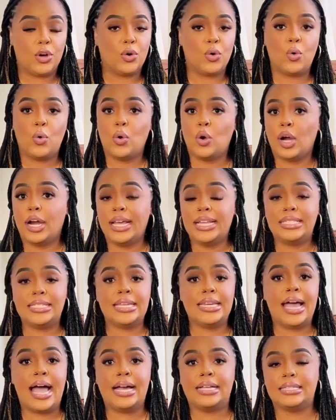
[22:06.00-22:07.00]
From the
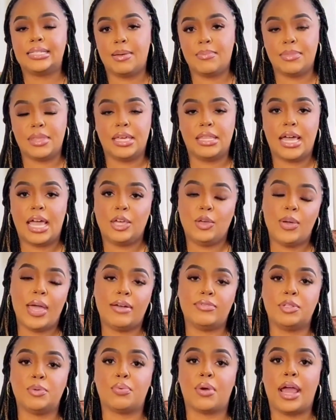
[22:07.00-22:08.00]
beginning, their
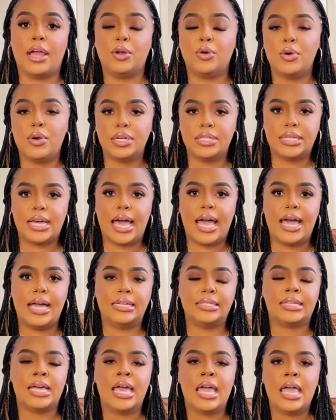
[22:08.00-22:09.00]
relationship was
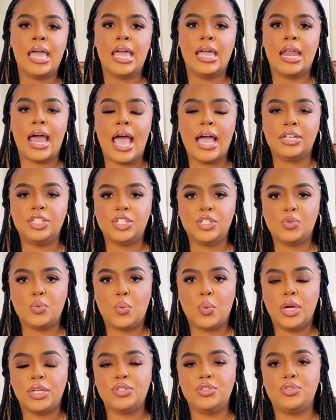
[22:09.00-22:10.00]
built not on
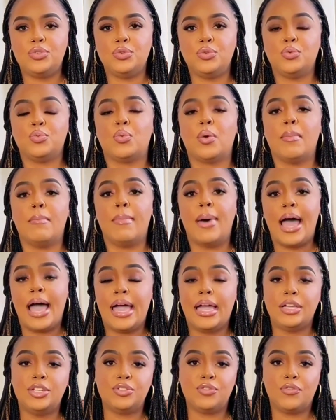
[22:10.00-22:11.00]
control, but on
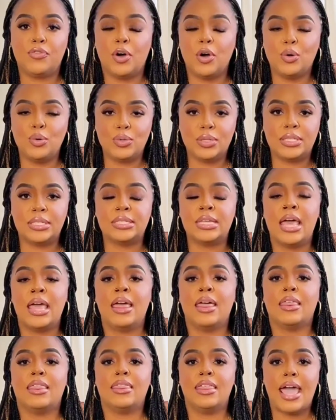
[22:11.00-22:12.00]
independence.
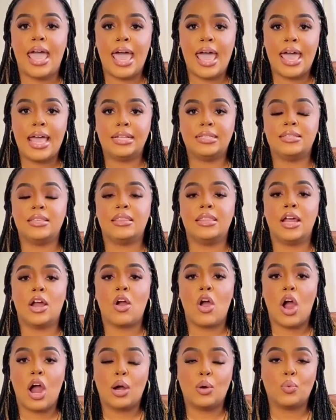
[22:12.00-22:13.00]

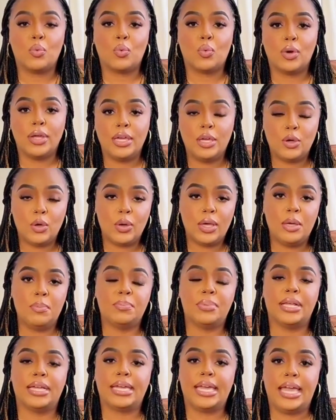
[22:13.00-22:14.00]
Mira had
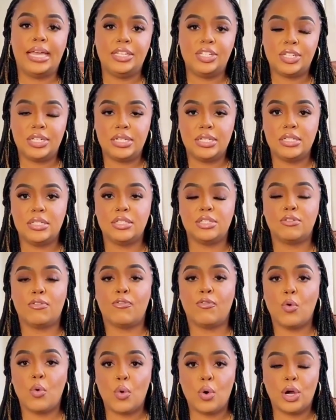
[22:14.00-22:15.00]
already told
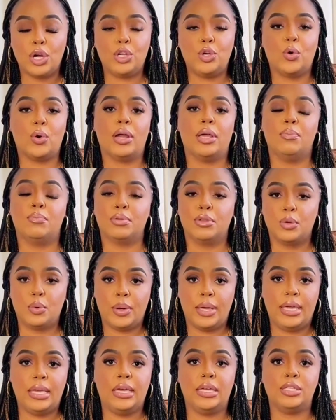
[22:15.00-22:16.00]
Raghav before their
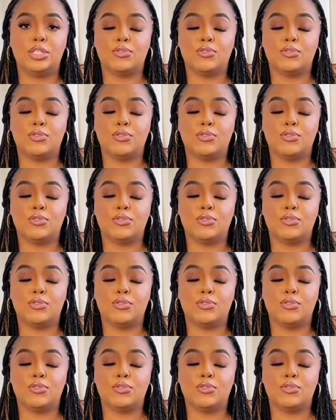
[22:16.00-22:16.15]
marriage,